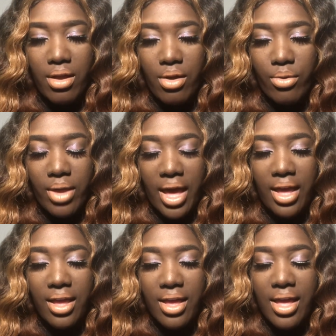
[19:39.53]
Okay?
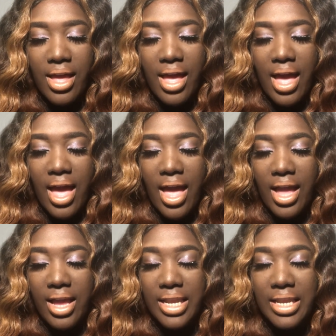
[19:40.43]

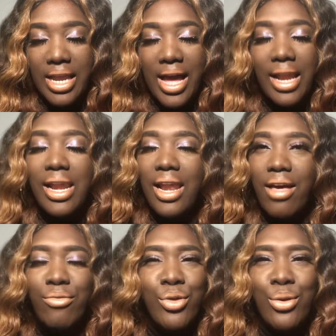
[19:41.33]
And I
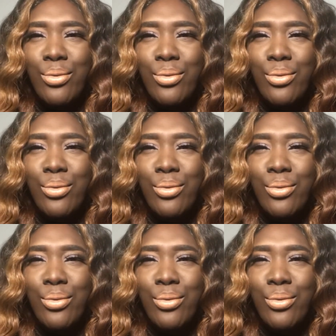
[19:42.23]
love you,